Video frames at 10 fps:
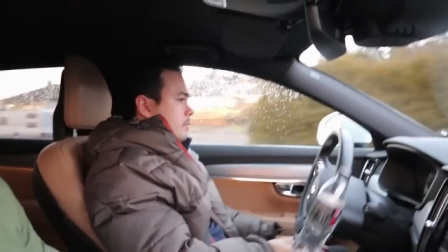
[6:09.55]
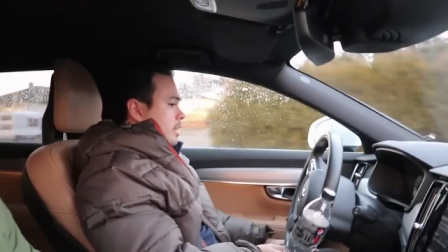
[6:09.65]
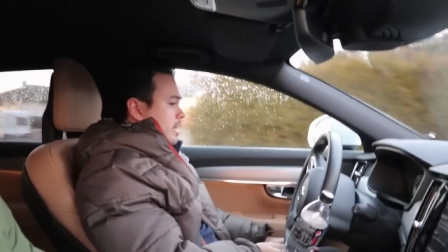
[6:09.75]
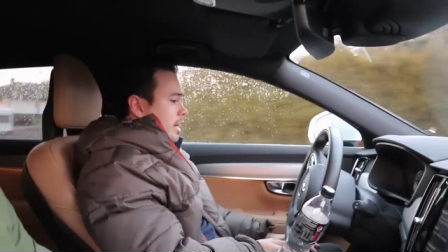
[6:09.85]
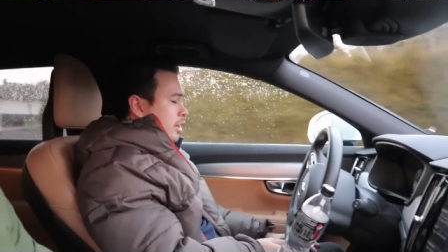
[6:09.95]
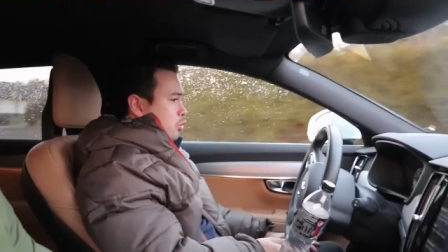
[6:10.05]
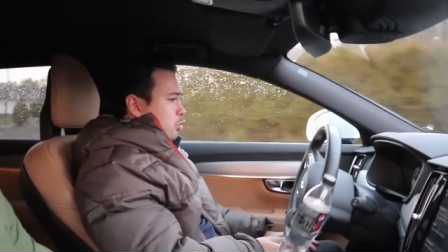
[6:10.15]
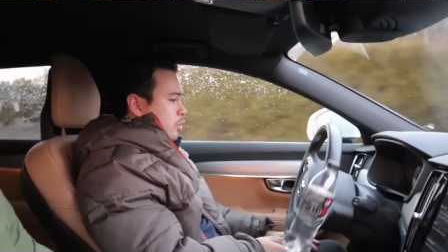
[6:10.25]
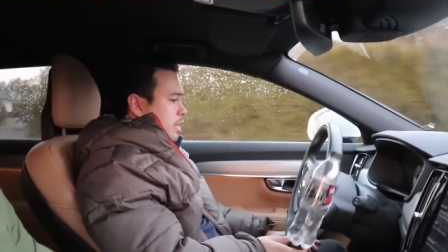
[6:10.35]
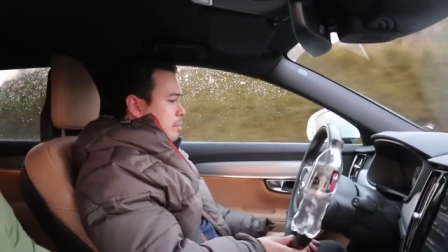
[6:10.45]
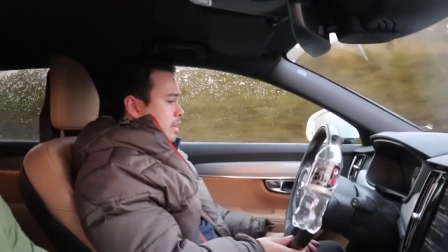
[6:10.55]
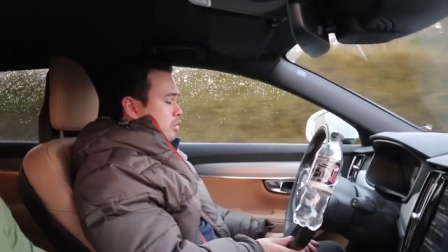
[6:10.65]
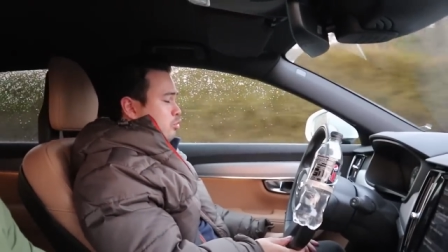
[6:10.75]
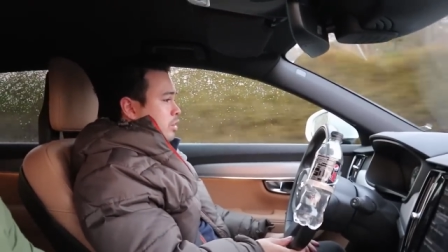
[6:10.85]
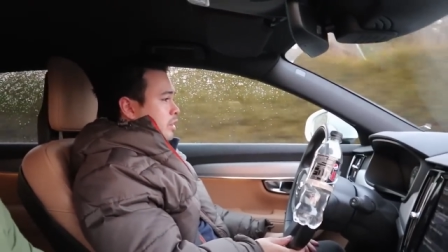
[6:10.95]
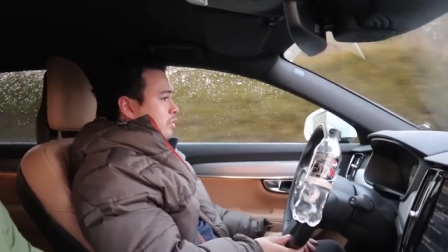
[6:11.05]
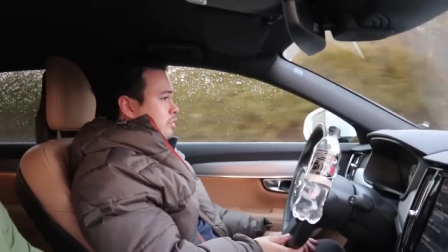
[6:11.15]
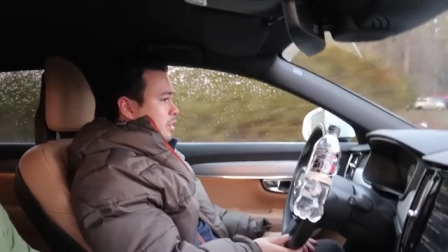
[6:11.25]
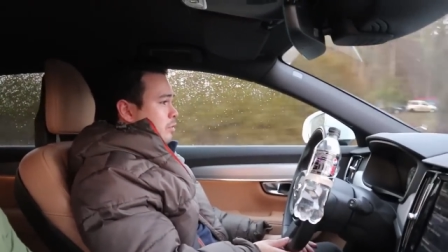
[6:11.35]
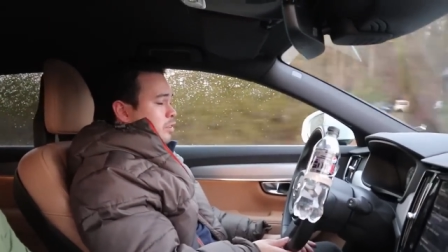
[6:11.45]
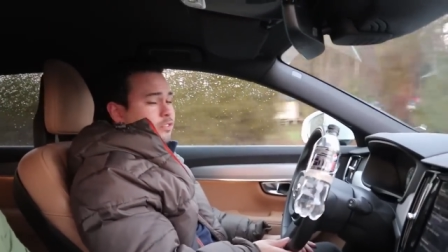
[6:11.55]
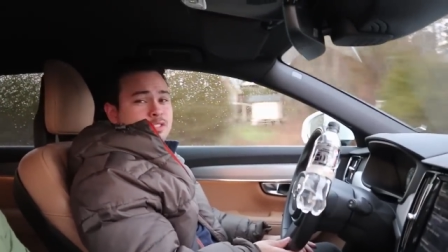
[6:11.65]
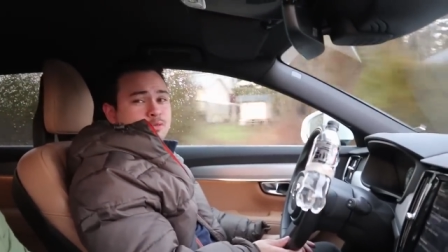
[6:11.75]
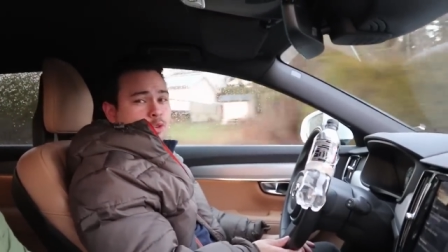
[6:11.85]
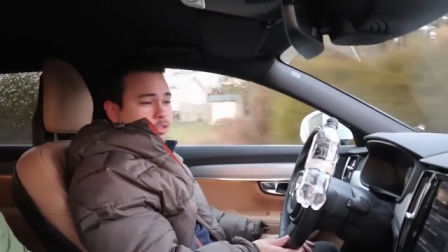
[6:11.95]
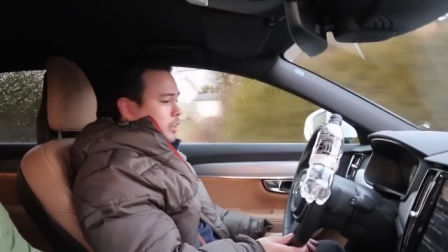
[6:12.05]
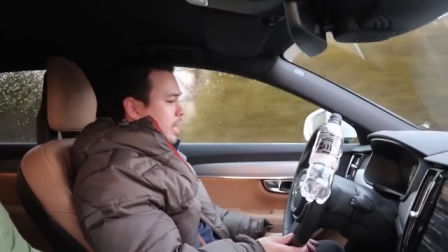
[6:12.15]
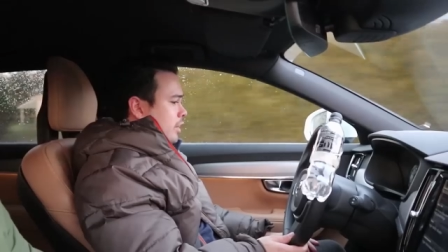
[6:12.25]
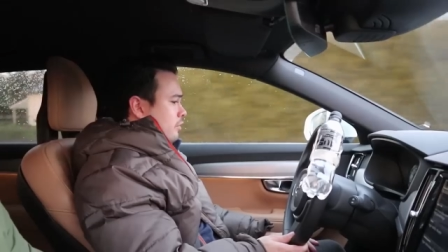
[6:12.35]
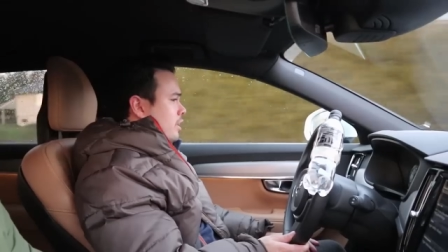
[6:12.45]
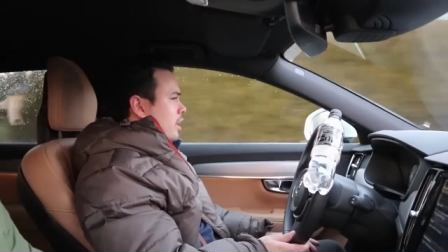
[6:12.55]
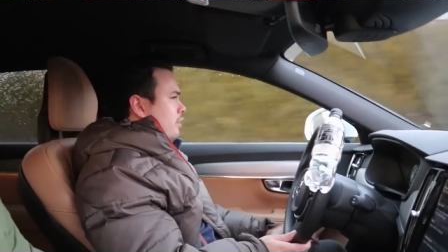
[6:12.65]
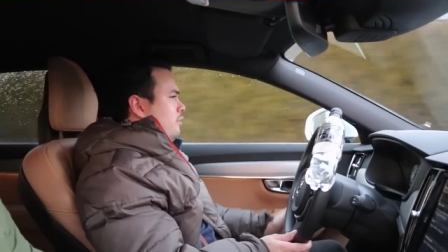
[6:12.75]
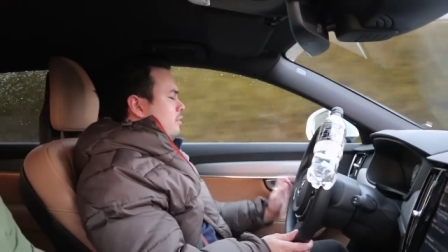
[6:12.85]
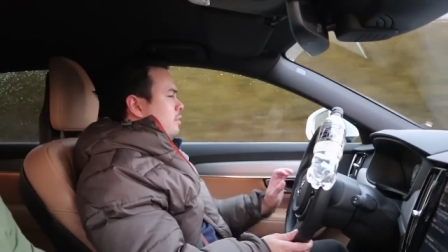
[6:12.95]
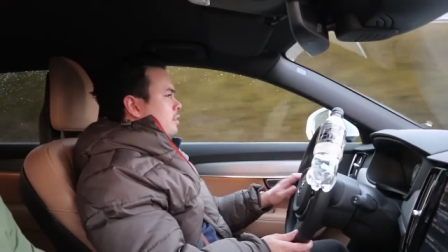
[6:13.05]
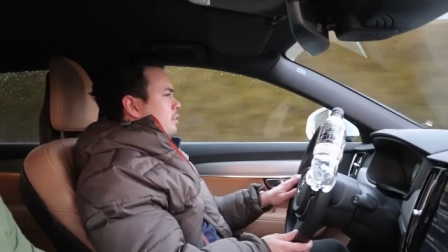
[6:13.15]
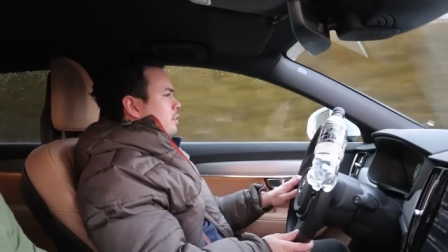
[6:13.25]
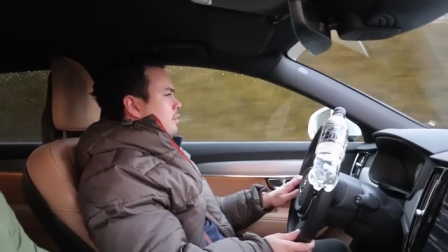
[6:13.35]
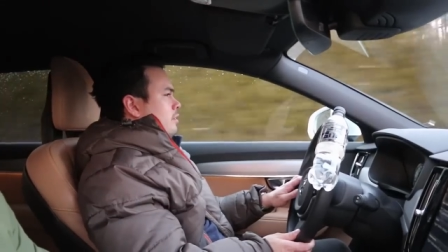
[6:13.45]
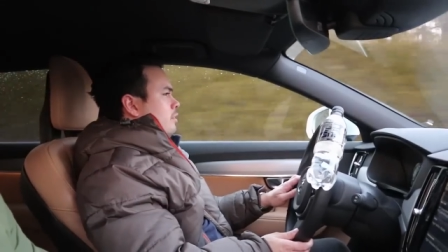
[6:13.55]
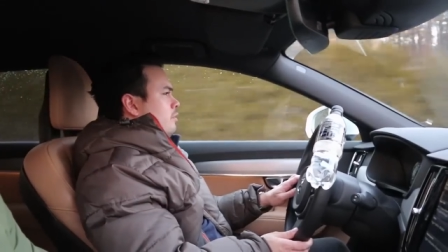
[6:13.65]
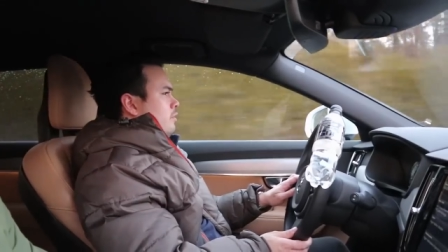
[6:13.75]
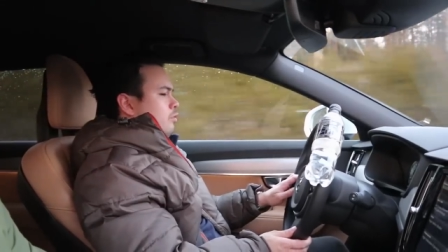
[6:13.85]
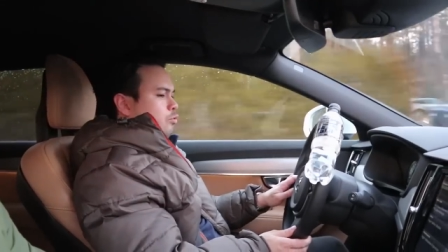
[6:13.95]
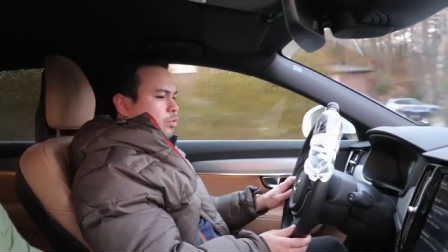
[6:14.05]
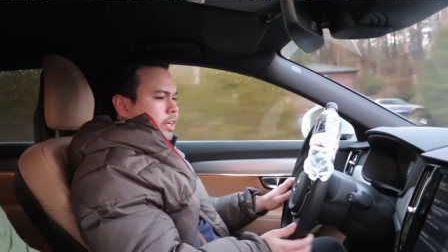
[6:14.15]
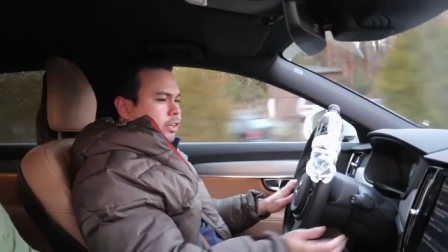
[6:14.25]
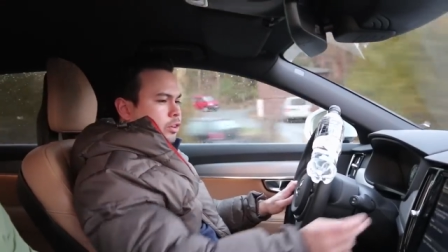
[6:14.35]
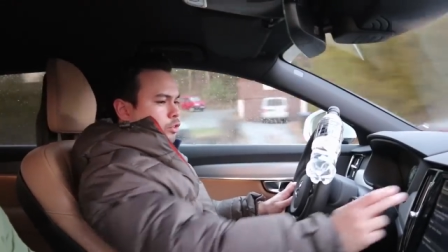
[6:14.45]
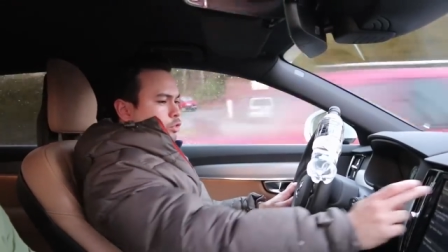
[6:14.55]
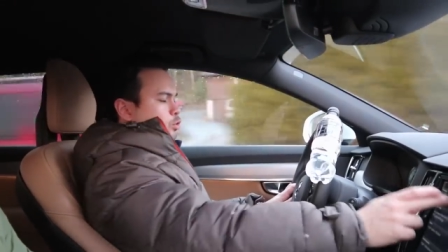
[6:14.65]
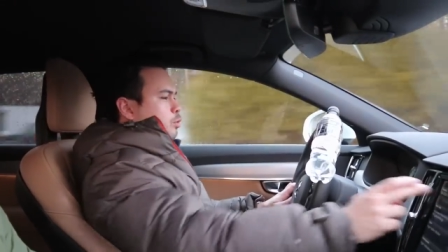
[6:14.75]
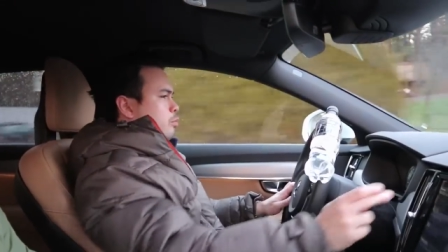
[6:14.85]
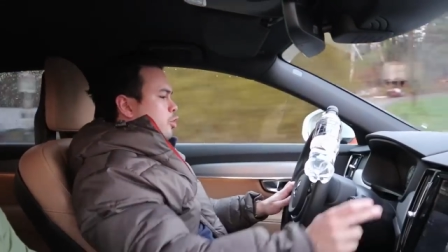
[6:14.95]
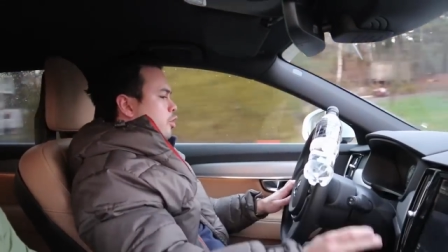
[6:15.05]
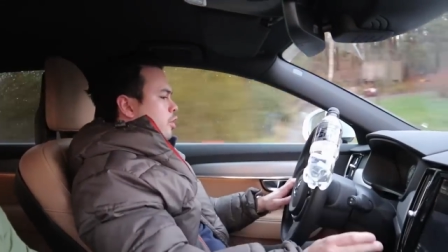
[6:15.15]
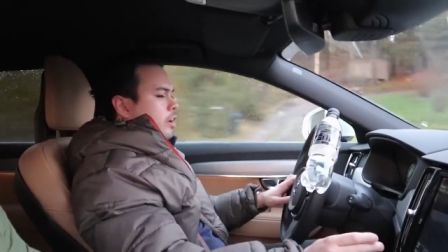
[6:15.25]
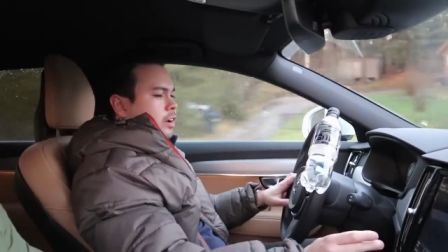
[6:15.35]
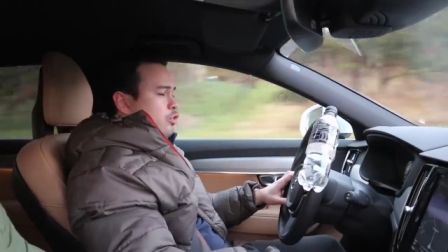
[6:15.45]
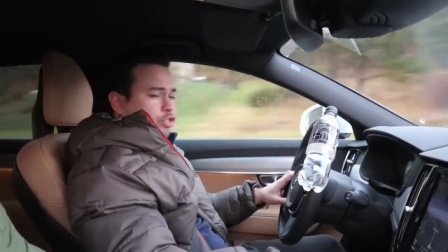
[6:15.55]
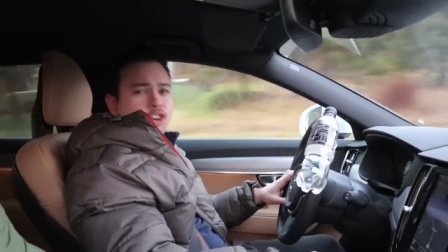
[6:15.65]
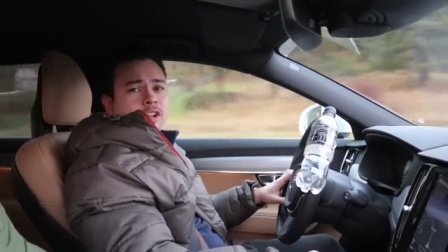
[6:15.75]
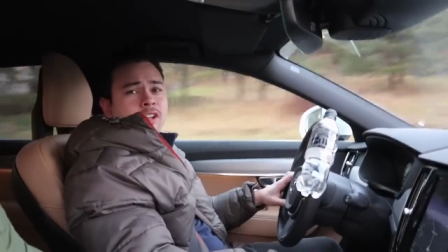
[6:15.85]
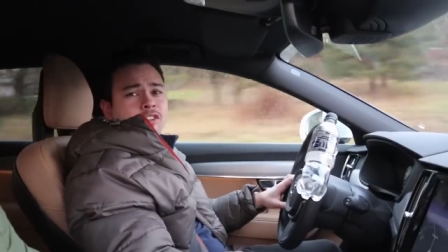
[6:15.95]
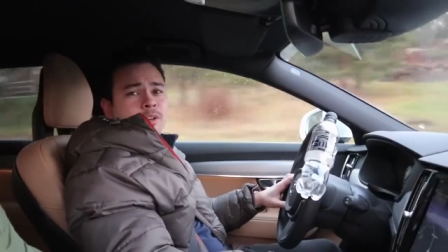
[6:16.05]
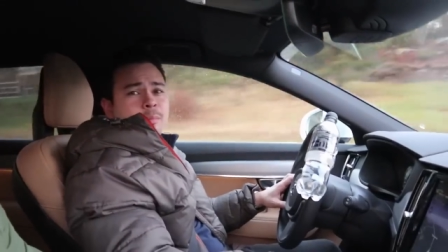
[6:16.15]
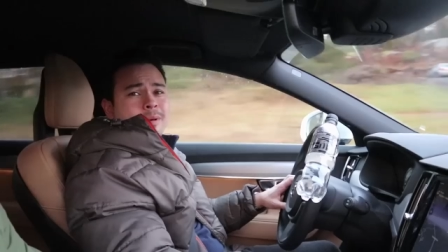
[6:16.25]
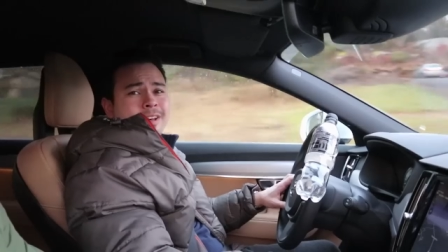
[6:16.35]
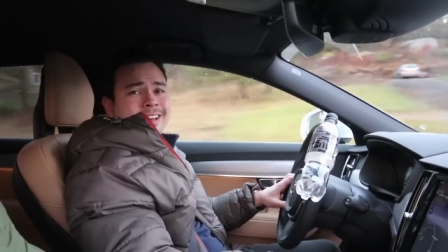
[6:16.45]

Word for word: Again, I don't recommend trying this out. This is for science, guys. This is real consumer journalism